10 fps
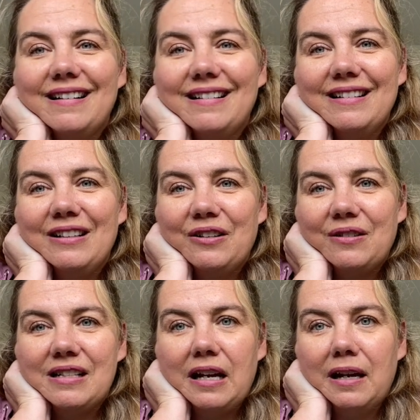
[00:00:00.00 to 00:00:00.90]
you know,
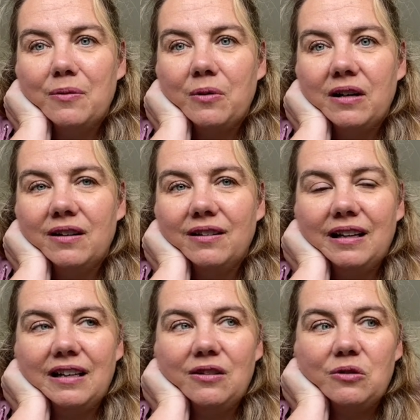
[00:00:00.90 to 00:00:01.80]
a time where
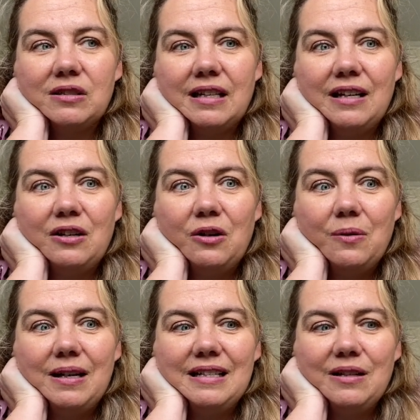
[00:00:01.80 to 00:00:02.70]
like you just had no
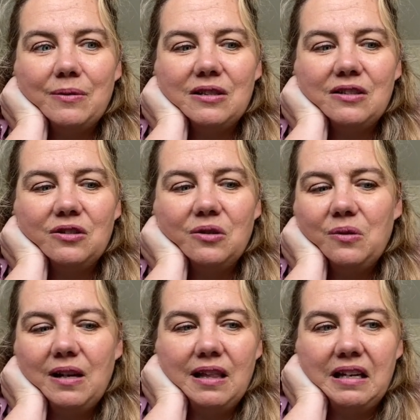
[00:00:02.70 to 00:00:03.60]
idea what to do
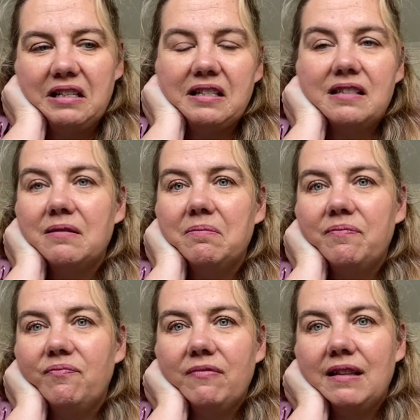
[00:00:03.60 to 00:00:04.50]
and they just,
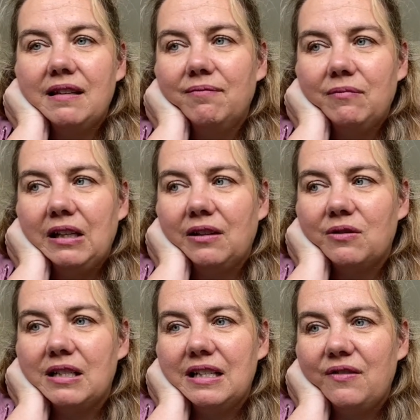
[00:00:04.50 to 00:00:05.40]
you know,
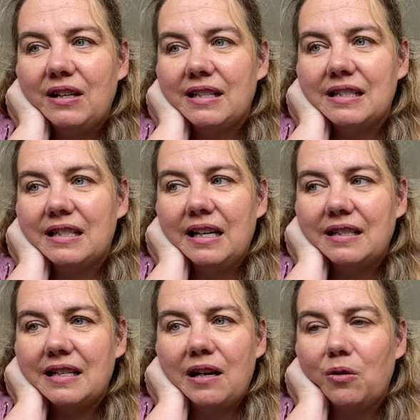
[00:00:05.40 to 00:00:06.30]
didn't even hesitate
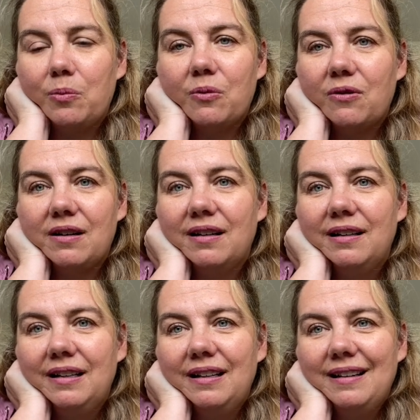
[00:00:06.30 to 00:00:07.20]
to help. Or,
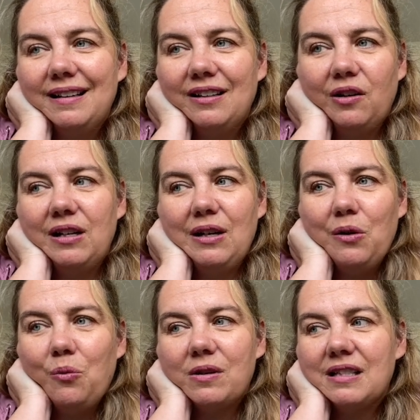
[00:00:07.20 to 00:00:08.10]
you know,
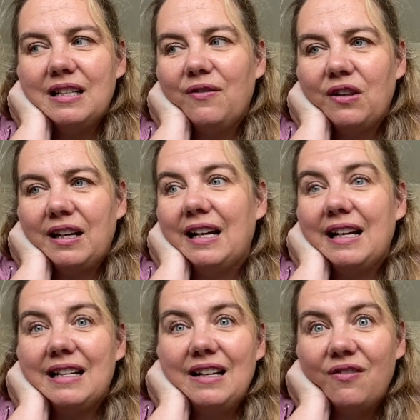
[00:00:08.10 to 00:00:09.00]
it wasn't even that I
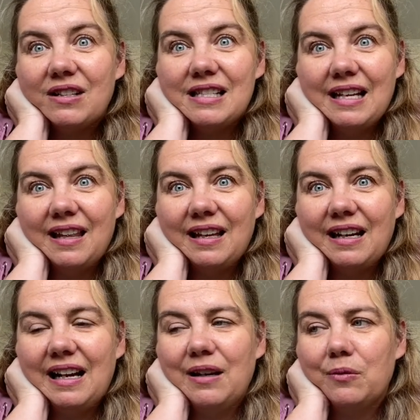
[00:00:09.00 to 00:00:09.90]
had even said that
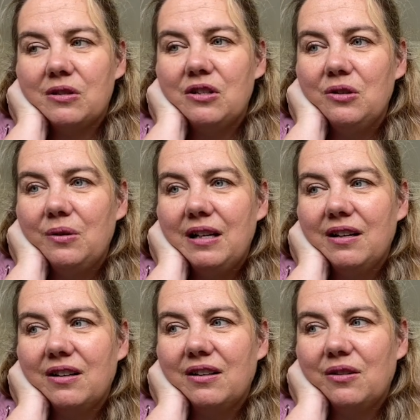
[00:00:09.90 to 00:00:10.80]
I was new
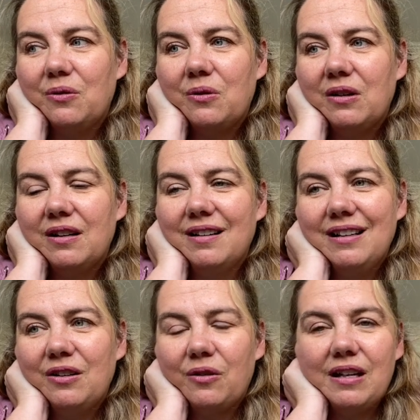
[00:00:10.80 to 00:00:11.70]
here or,
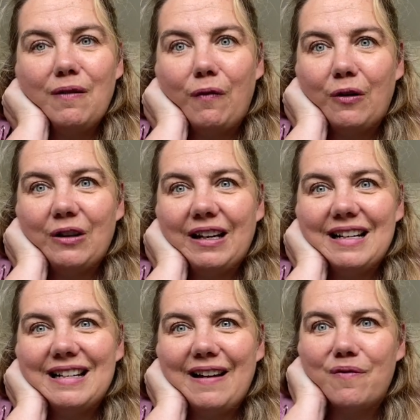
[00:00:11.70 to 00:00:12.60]
you know, that he felt like I
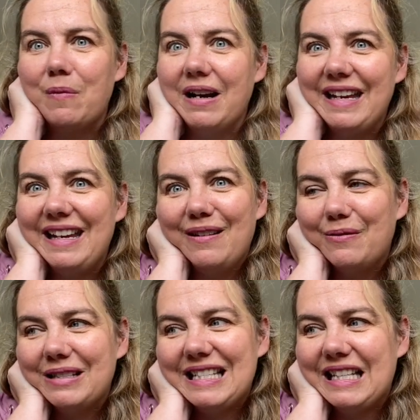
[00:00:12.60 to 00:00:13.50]
didn't have money. It
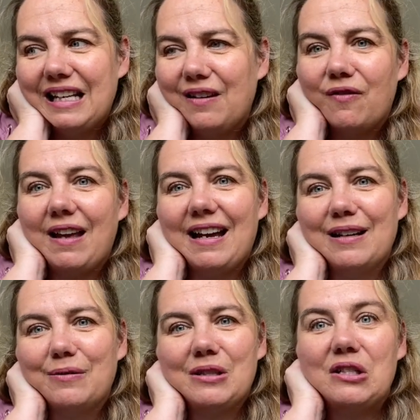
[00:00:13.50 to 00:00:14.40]
wasn't any of that.
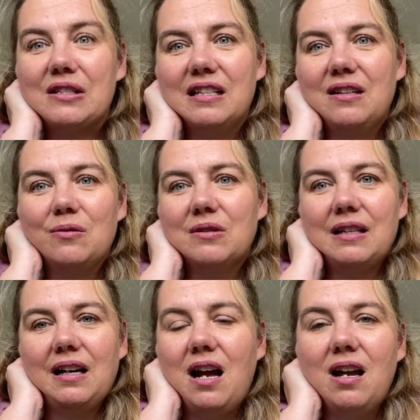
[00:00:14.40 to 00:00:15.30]
It was just, he was
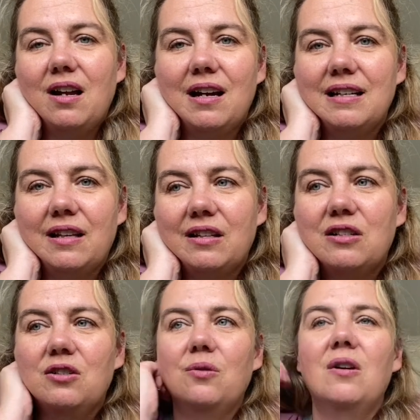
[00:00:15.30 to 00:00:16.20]
like, oh no, I had nothing to
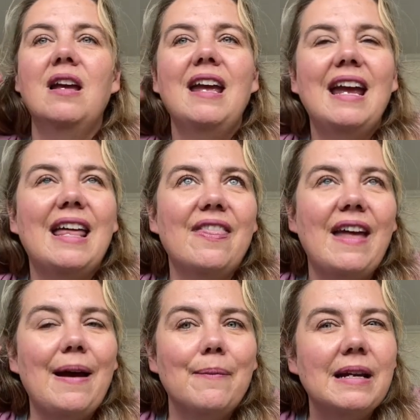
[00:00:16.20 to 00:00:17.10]
do. And
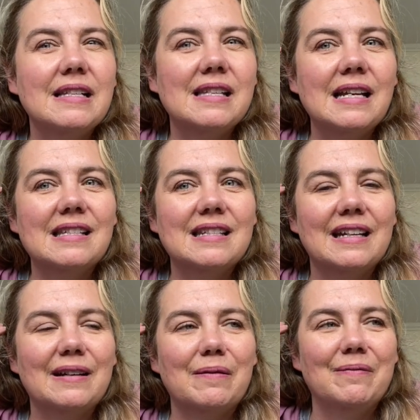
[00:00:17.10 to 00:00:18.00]
that made sense to
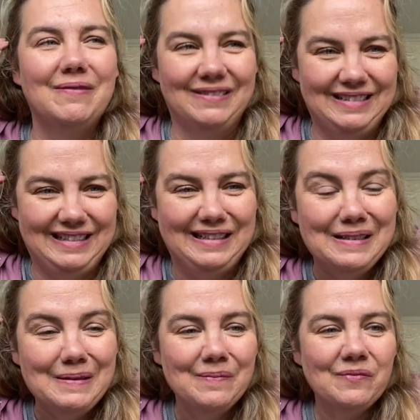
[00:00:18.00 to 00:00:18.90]
him.
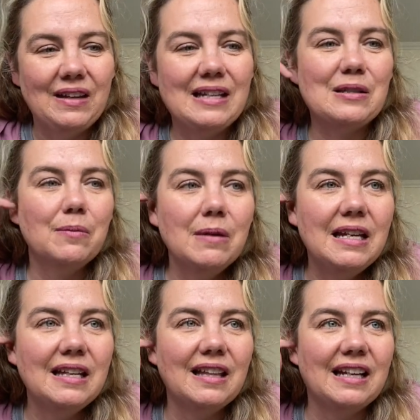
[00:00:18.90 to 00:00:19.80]
And to
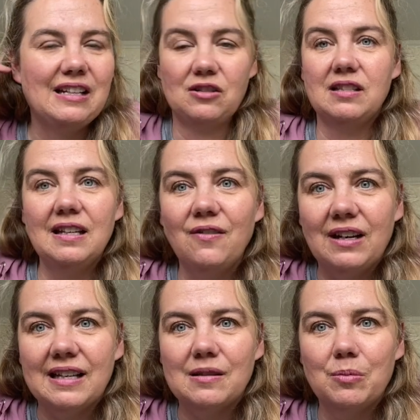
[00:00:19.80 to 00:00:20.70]
me, like just even
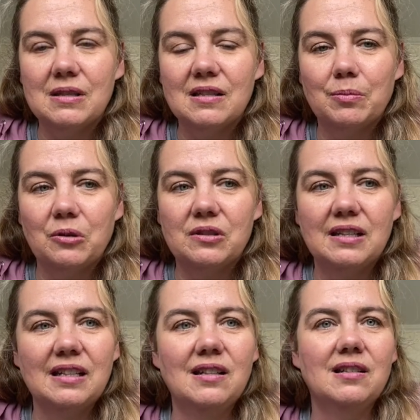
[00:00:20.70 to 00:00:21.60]
as a business
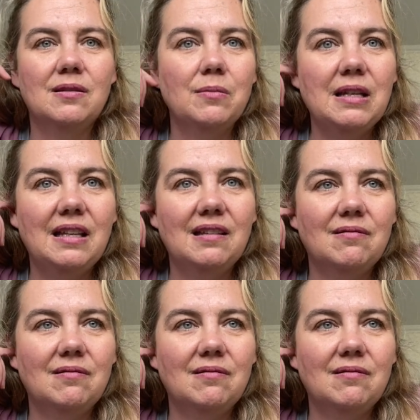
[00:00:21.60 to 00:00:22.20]
person, to me,